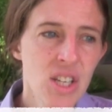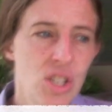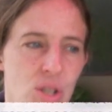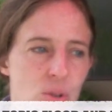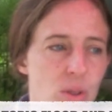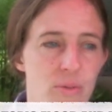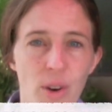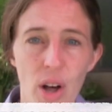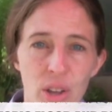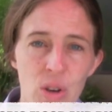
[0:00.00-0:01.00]
to the
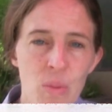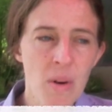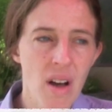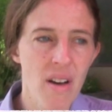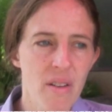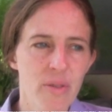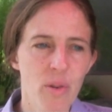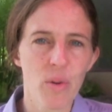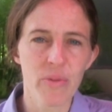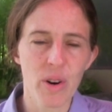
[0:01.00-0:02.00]
volume of
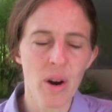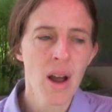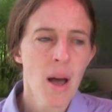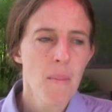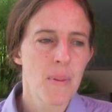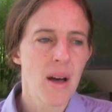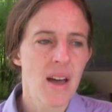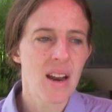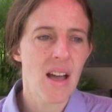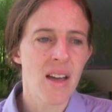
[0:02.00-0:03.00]
a river,
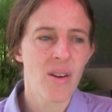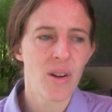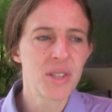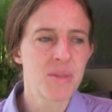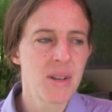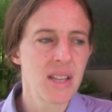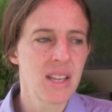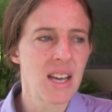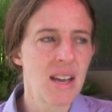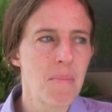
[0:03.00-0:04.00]
but it
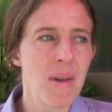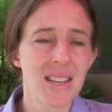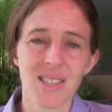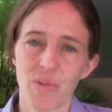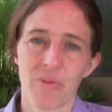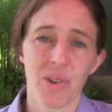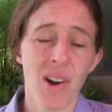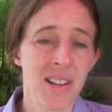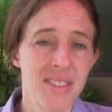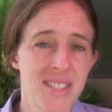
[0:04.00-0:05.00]
ultimately makes the river
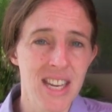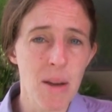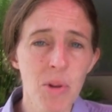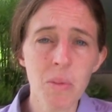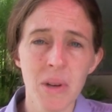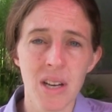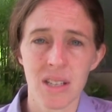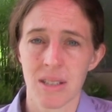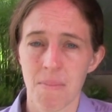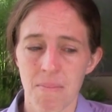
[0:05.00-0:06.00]
unstable
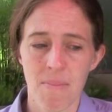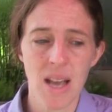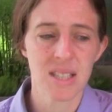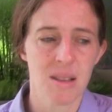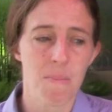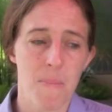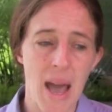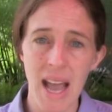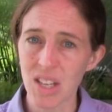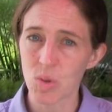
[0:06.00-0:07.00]
because it makes the
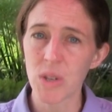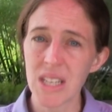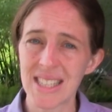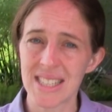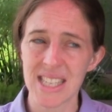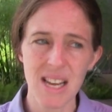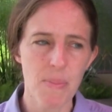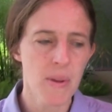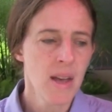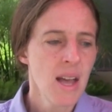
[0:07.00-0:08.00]
banks really
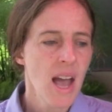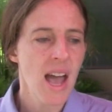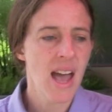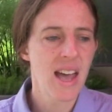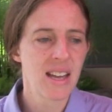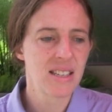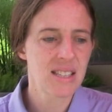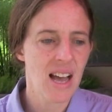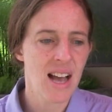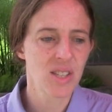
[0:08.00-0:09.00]
steep
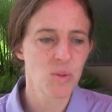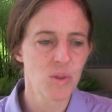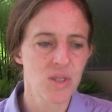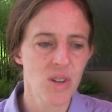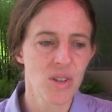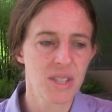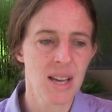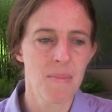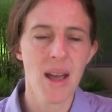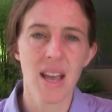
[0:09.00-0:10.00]
and as a result
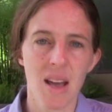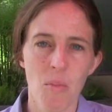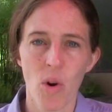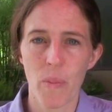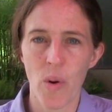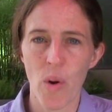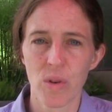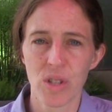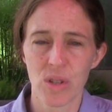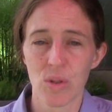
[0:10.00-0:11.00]
can make it more
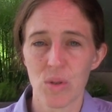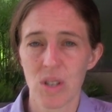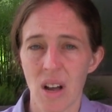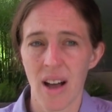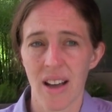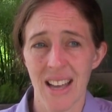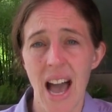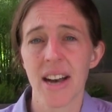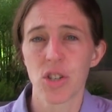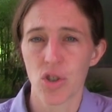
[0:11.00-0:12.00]
prone to uh,
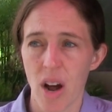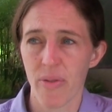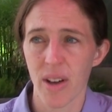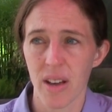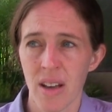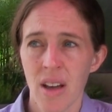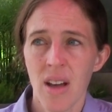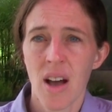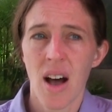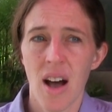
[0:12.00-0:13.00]
catastrophic
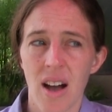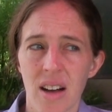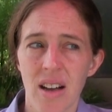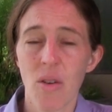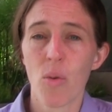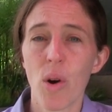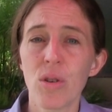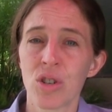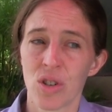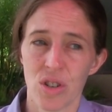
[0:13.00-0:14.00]
uh,
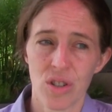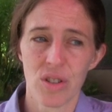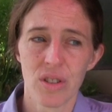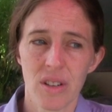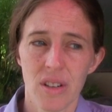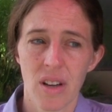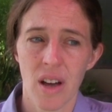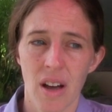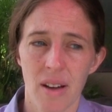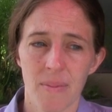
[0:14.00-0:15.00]
erosional
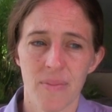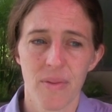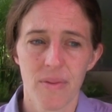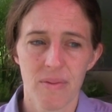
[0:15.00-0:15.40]
um,